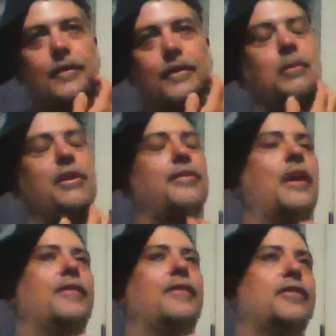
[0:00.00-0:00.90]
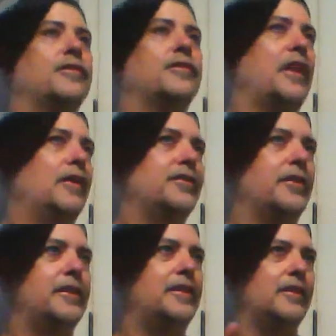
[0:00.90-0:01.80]
The police officer sounds
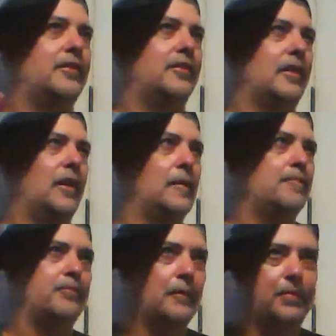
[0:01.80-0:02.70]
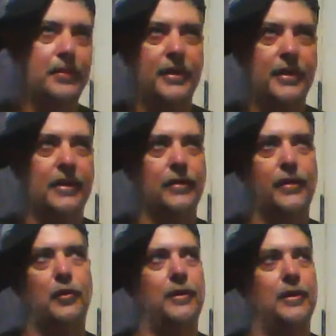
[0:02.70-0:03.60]
like he's pleading a
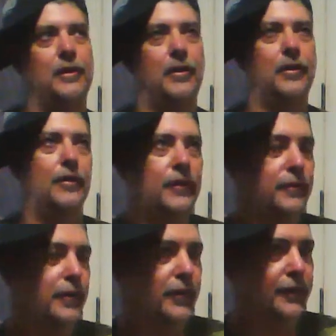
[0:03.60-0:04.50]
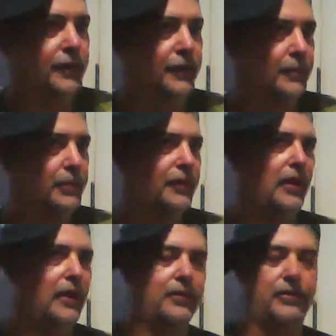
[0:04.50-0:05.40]
little bit, but the
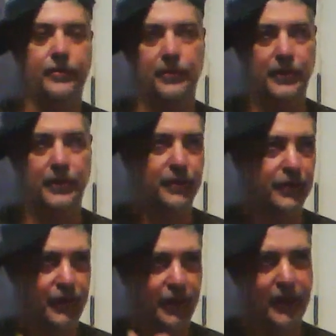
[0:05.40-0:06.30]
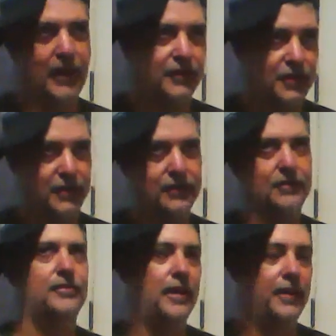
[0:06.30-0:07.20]
police officer is really using psychology
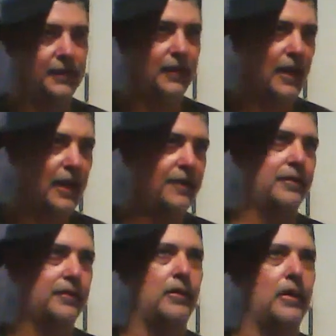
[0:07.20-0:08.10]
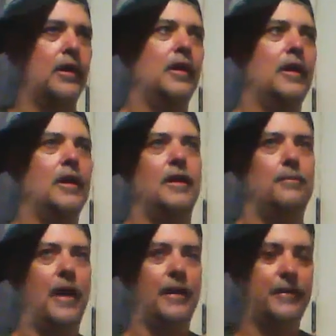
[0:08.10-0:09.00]
to try to get the guy to
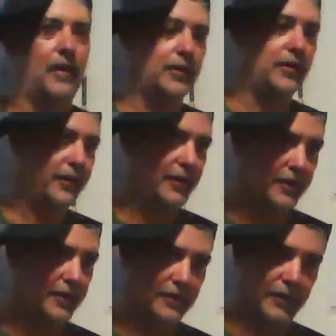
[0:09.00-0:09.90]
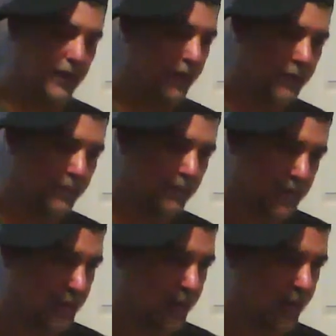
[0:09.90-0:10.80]
back down because there's not
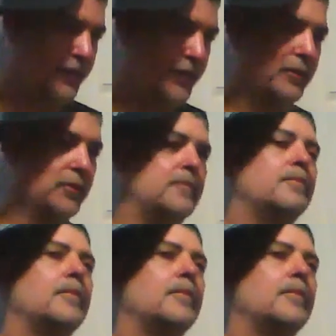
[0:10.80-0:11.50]
much he can do.